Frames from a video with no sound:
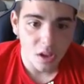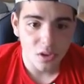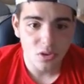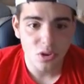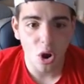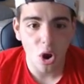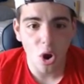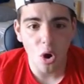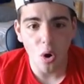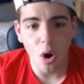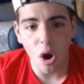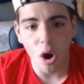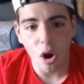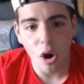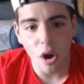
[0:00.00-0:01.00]
So
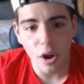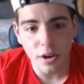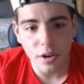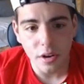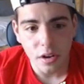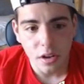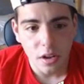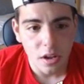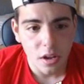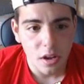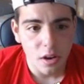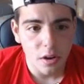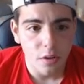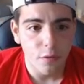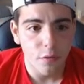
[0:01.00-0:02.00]
on
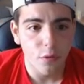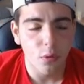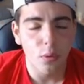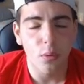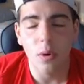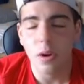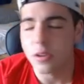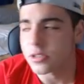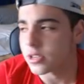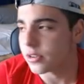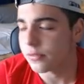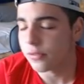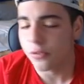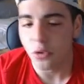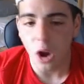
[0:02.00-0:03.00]
for what is it?
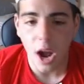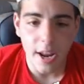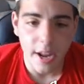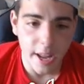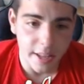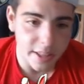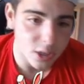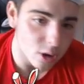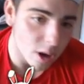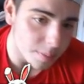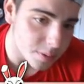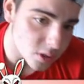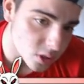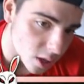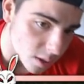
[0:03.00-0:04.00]
Friday, they
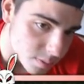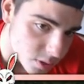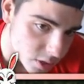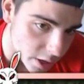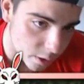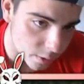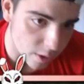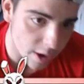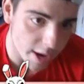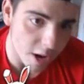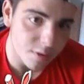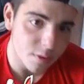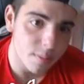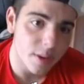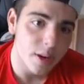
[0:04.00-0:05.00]
dropped the stub sale, right?
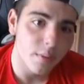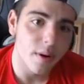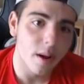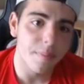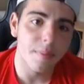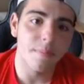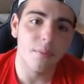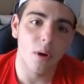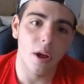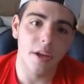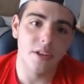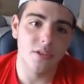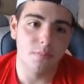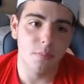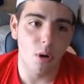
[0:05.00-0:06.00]
Everybody went up in
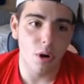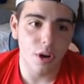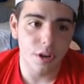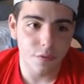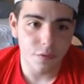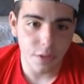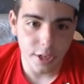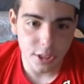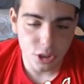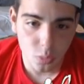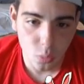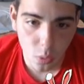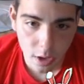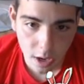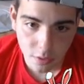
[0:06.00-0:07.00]
price, market
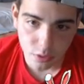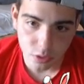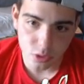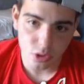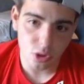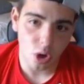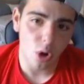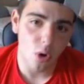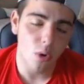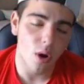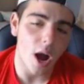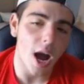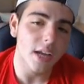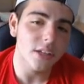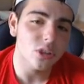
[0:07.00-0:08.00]
inflation, whatever. So
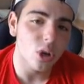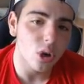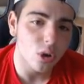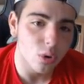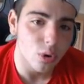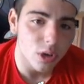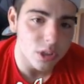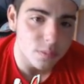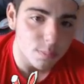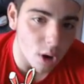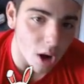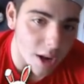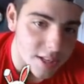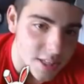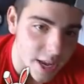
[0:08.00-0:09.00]
I saw Kris
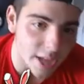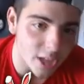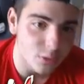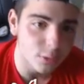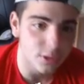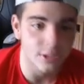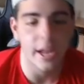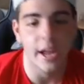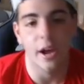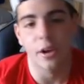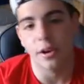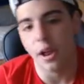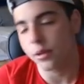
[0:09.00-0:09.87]
Bryant's edge was down.